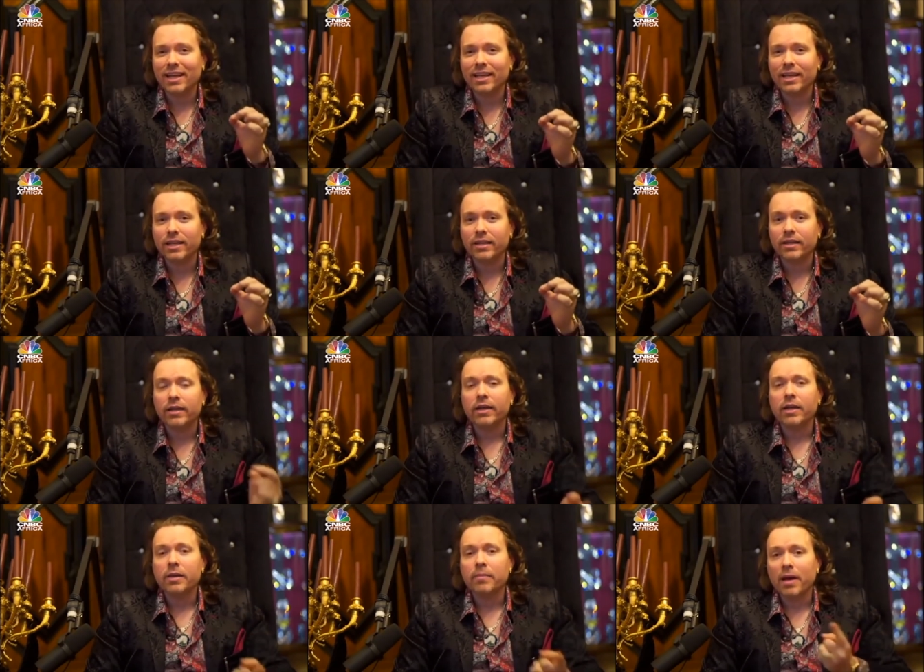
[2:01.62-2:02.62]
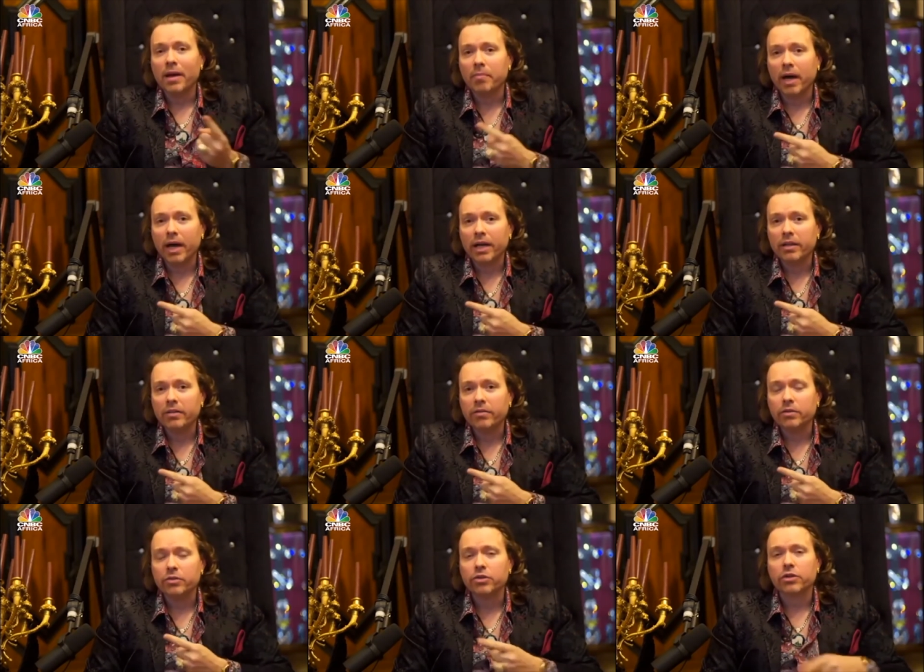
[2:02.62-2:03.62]
lock in by buying the
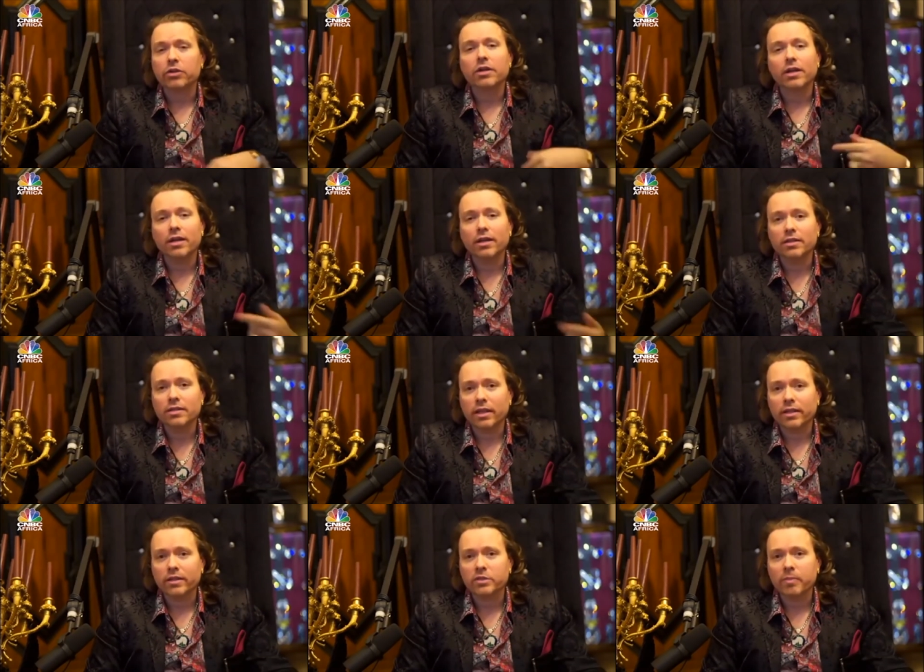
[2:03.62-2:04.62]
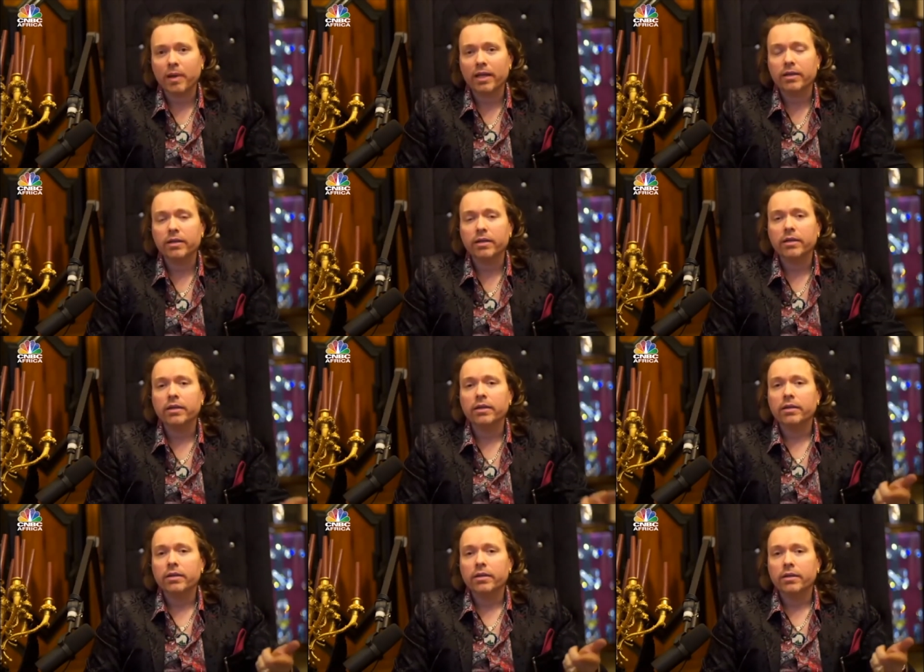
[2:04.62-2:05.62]
future and selling the spot,
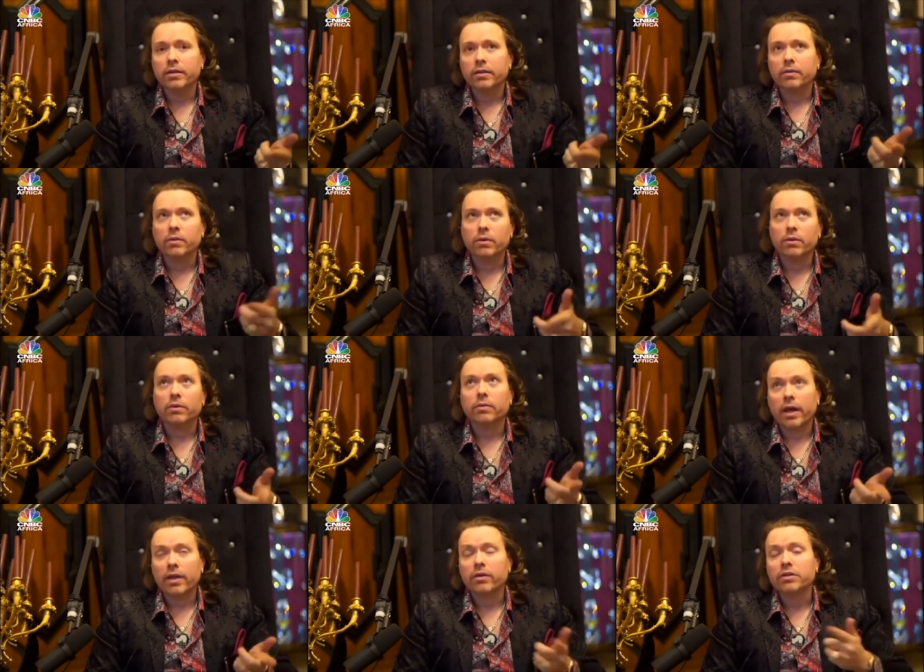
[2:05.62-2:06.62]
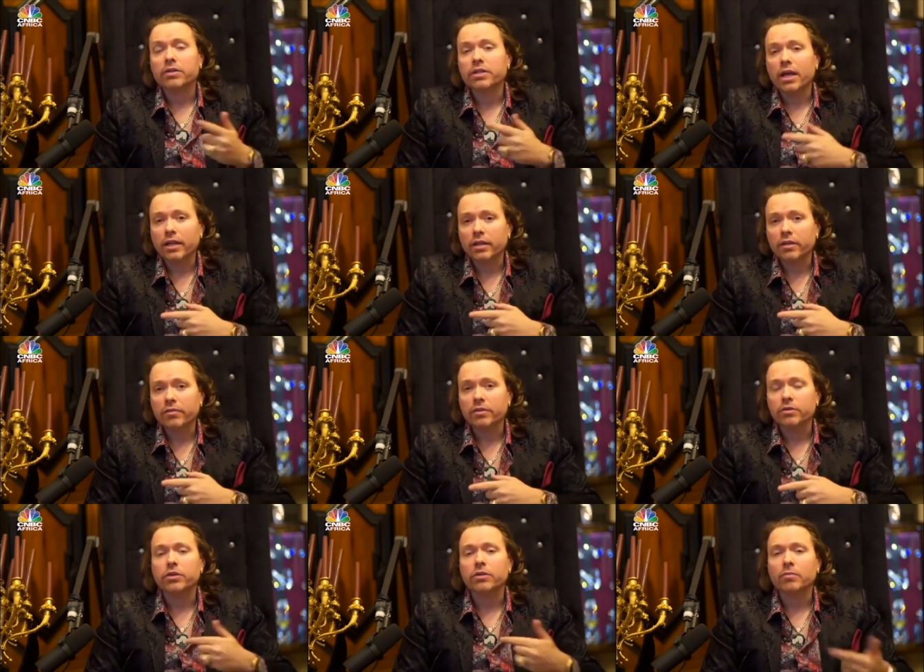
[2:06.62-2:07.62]
or rather selling the
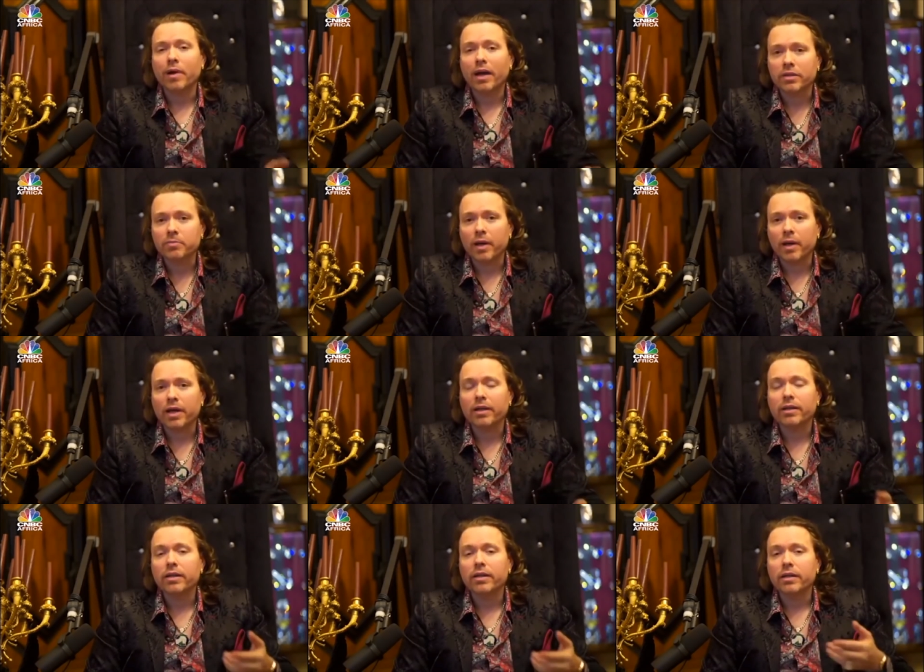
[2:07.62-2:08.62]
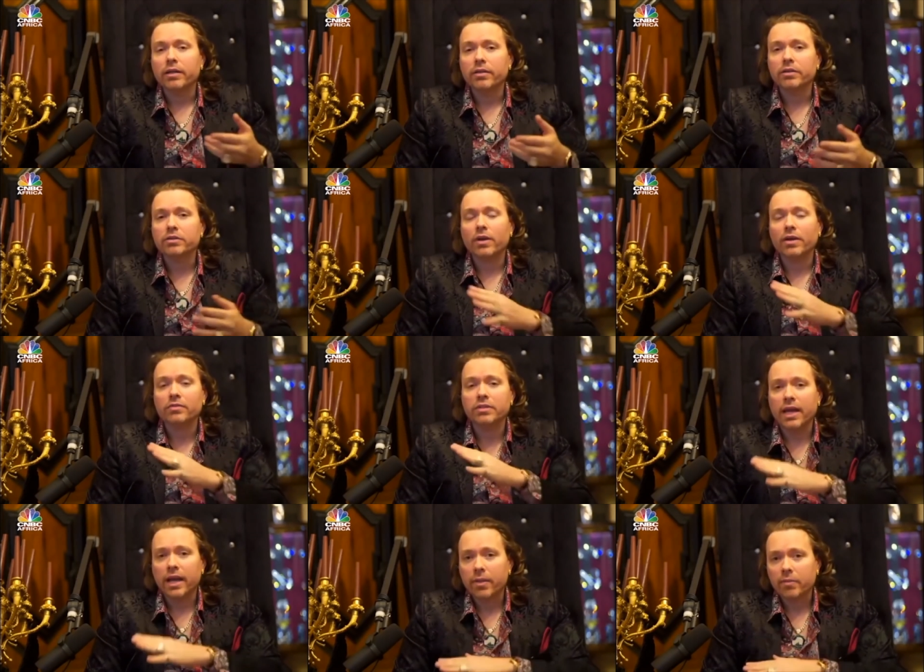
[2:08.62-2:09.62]
future and buying the spot. This drives
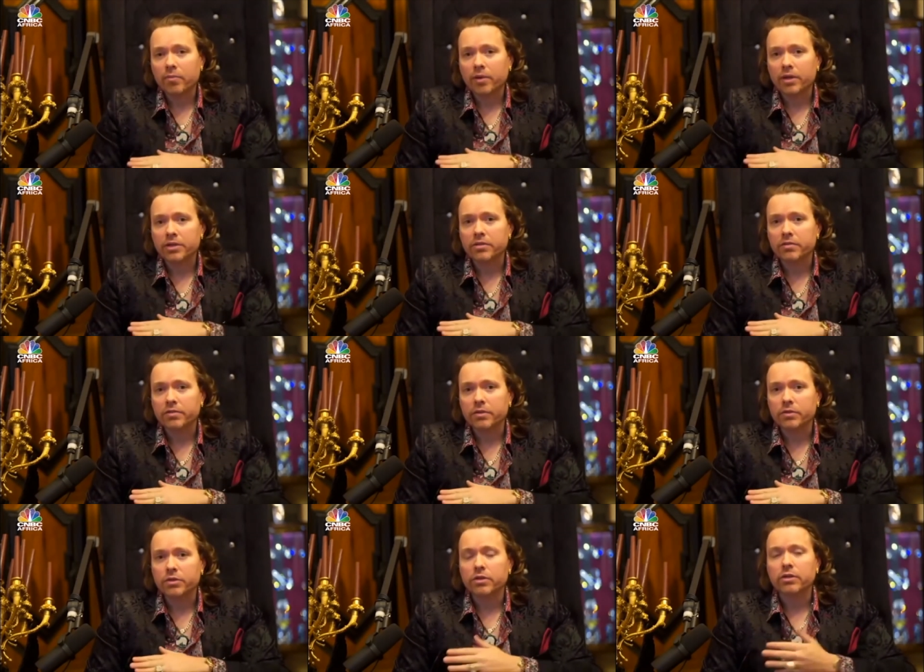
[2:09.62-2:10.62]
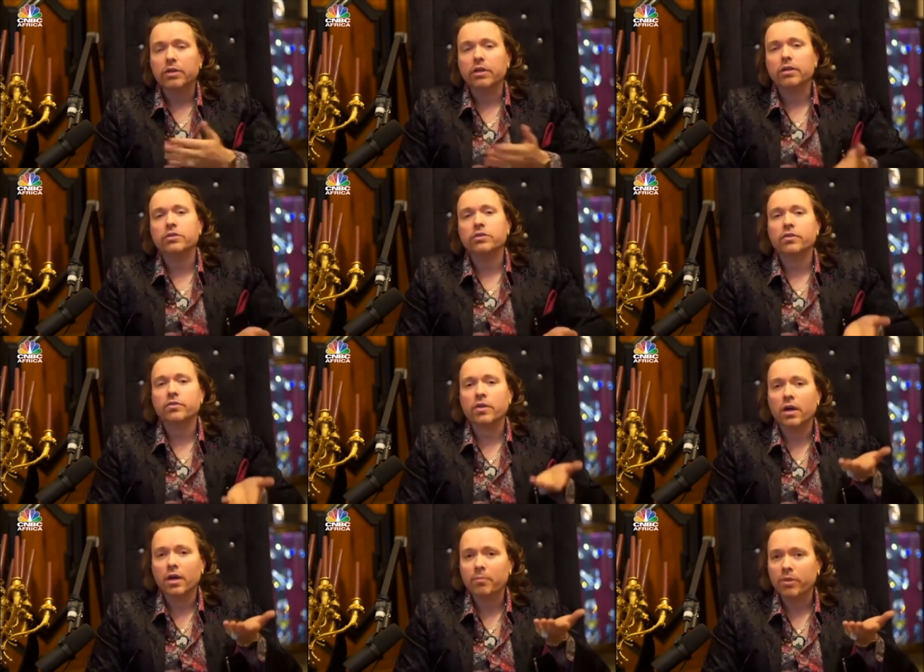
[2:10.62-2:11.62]
down the price of the future, and this
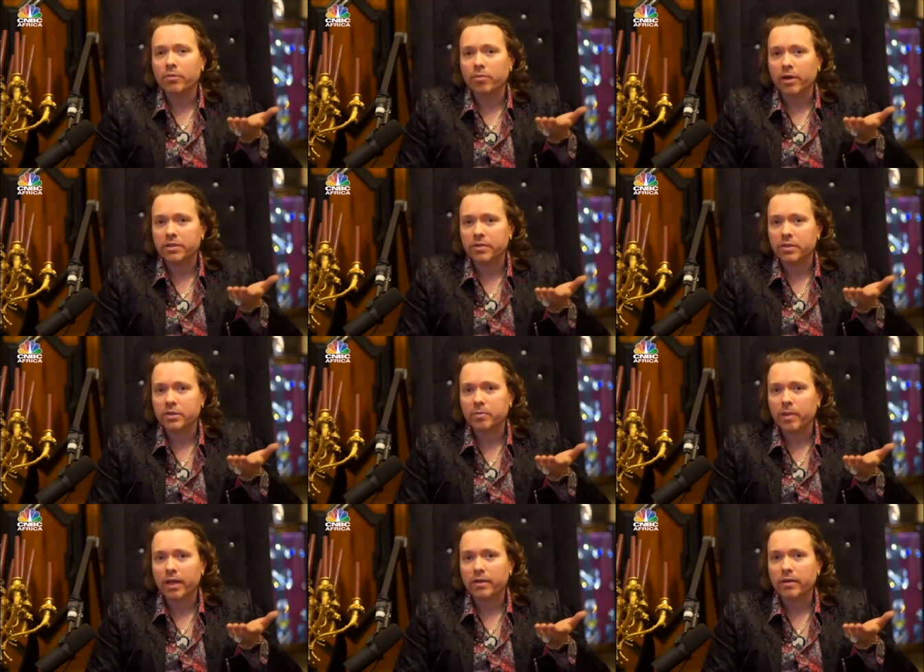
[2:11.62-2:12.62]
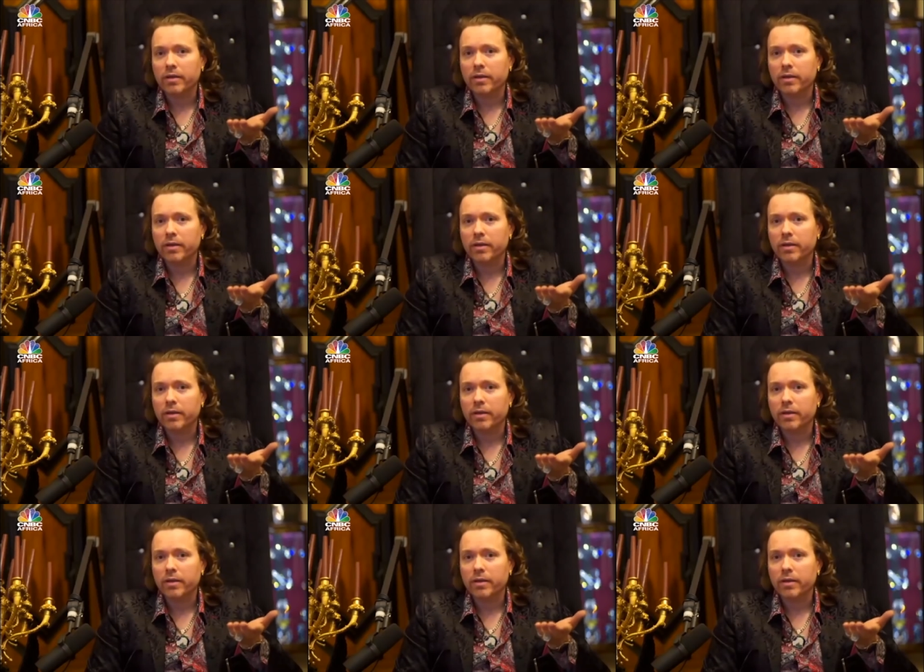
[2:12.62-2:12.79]
drives up the price of the spot.